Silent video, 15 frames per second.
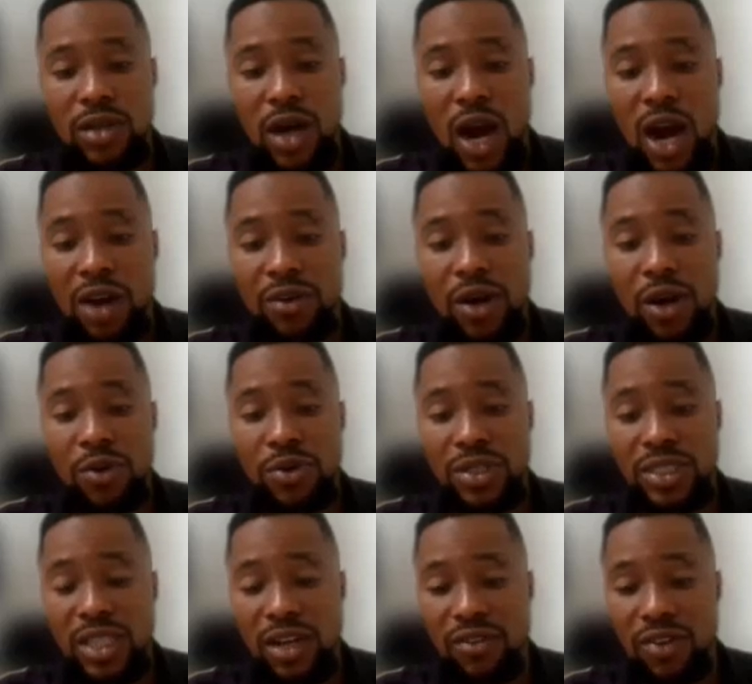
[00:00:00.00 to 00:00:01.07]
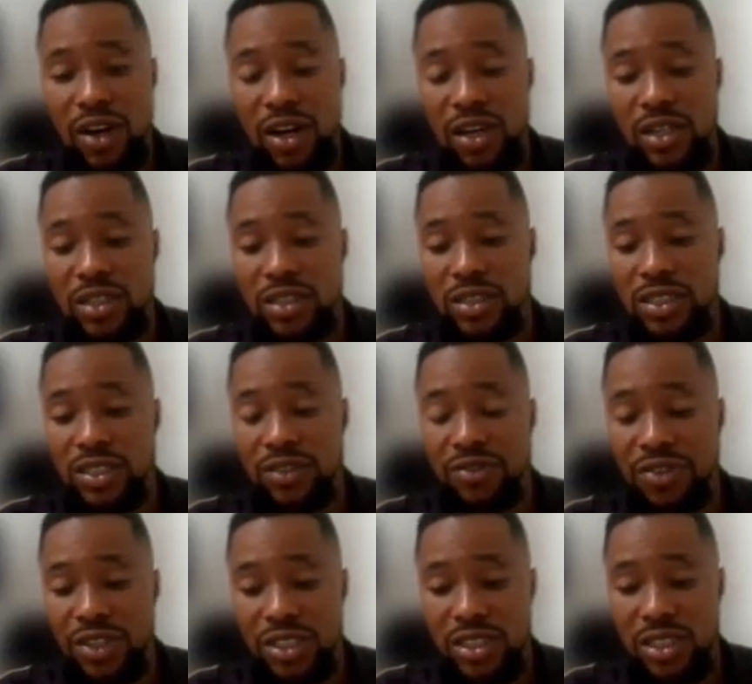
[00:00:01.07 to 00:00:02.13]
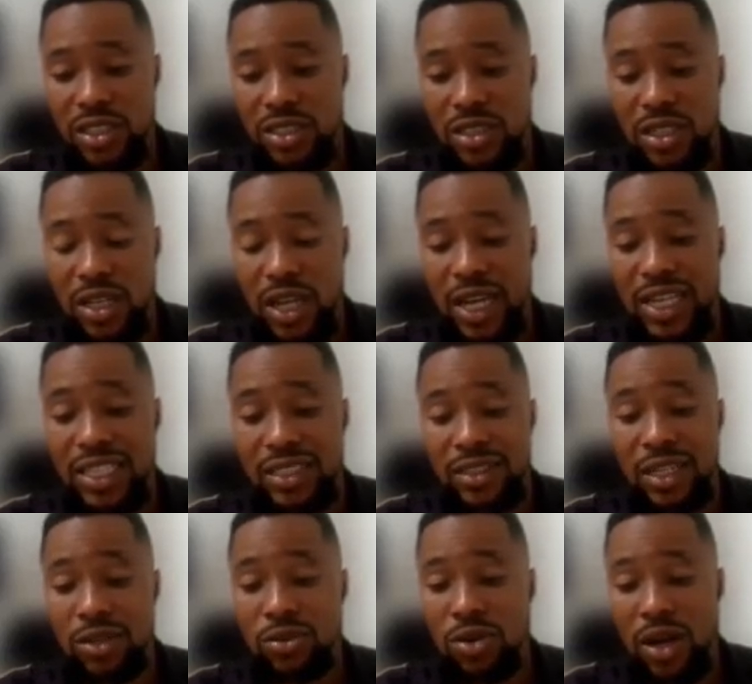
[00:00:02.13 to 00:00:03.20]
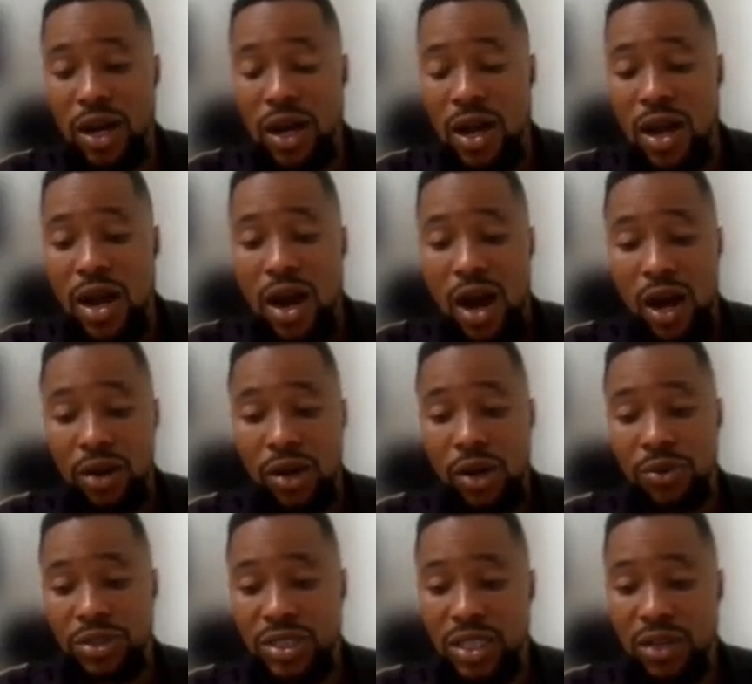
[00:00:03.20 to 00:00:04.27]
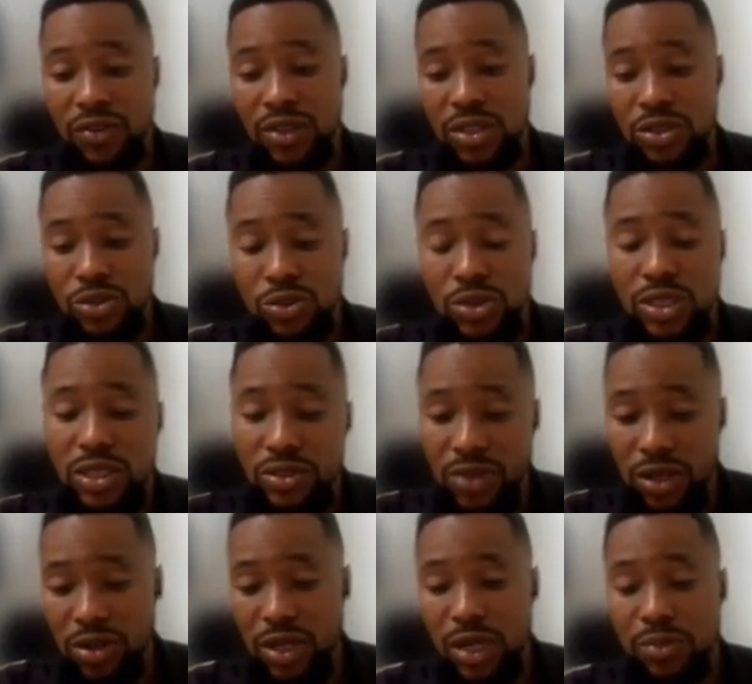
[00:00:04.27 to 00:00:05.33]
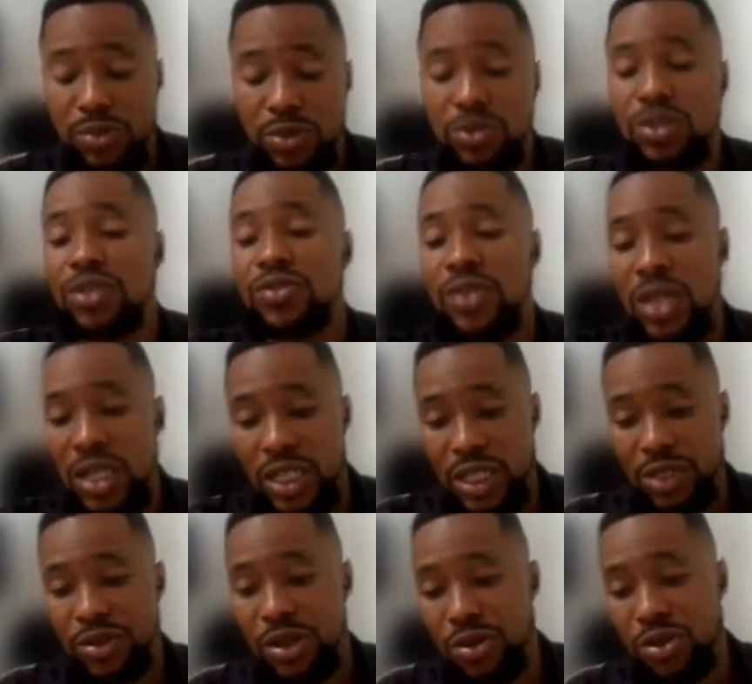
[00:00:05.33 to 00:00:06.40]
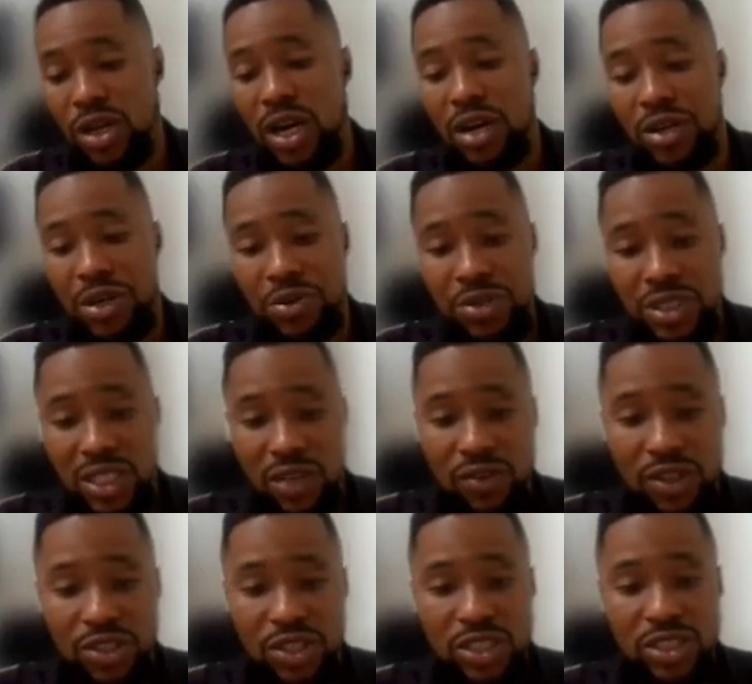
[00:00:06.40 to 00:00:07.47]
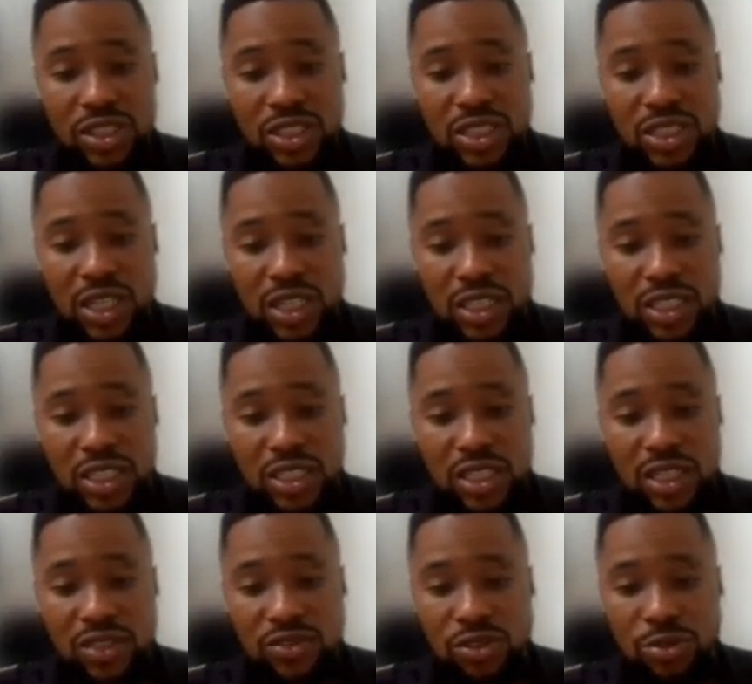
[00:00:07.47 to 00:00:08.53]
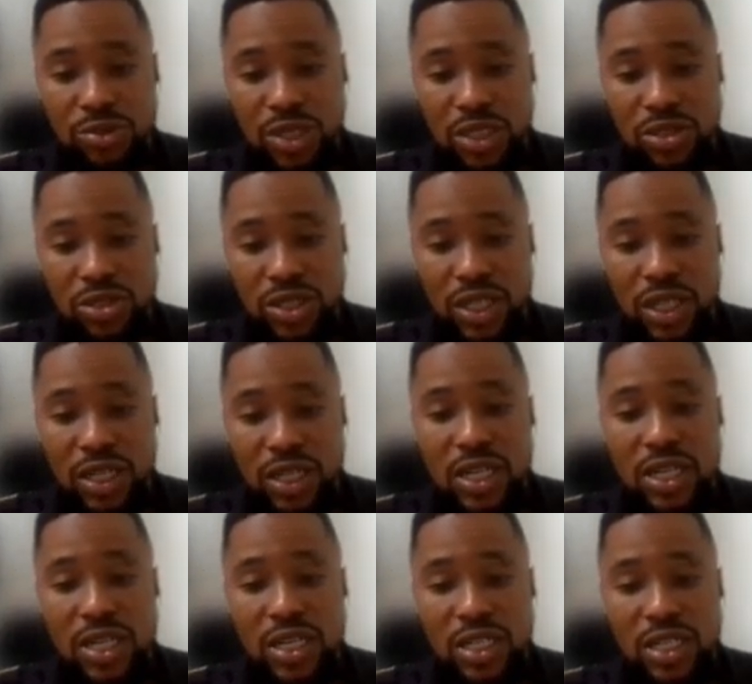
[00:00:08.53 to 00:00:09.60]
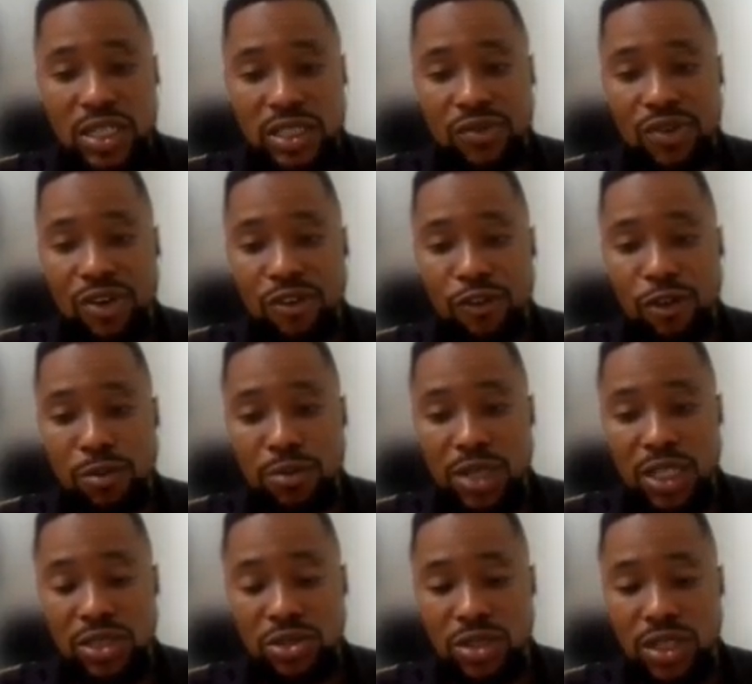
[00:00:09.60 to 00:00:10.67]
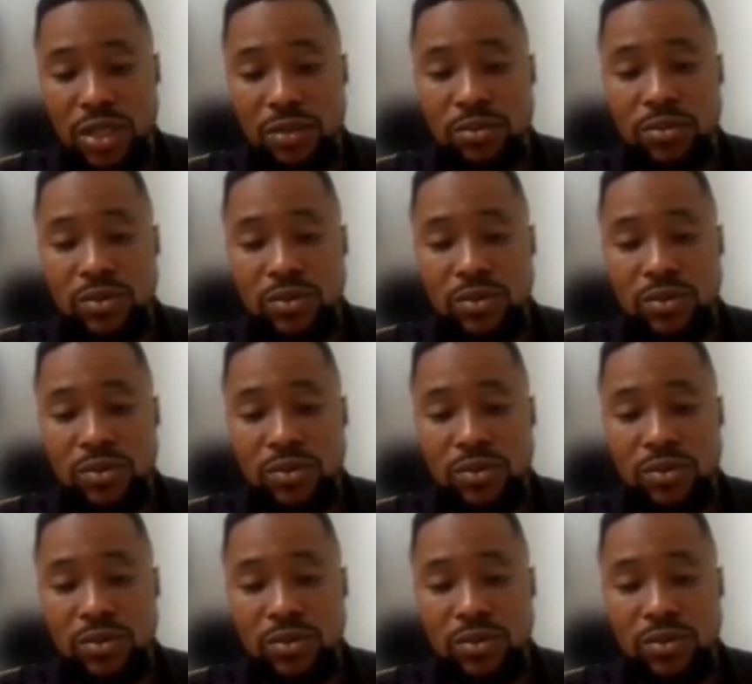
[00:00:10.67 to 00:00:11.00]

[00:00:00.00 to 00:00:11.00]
RR interval differences like irregular RR interval. So it's irregular P wave, irregular RR interval. You can see that the distance from here to here is different from here to here.